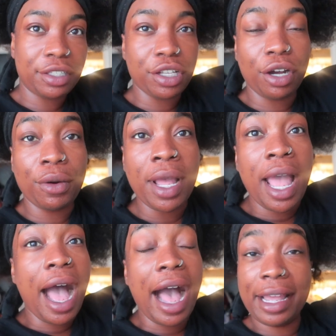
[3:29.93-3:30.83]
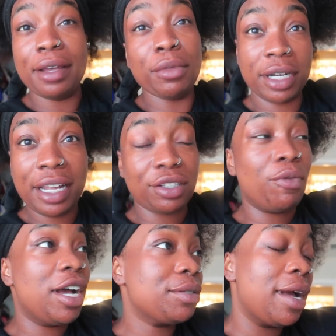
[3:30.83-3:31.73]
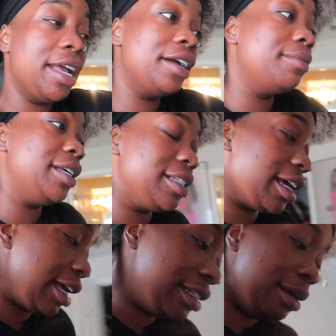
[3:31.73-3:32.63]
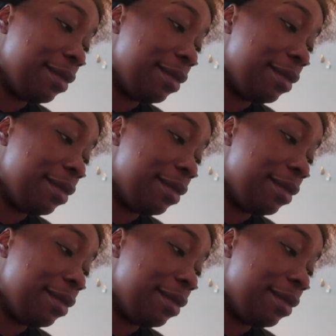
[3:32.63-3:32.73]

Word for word: So I am gonna have to wash my hair, because like I said,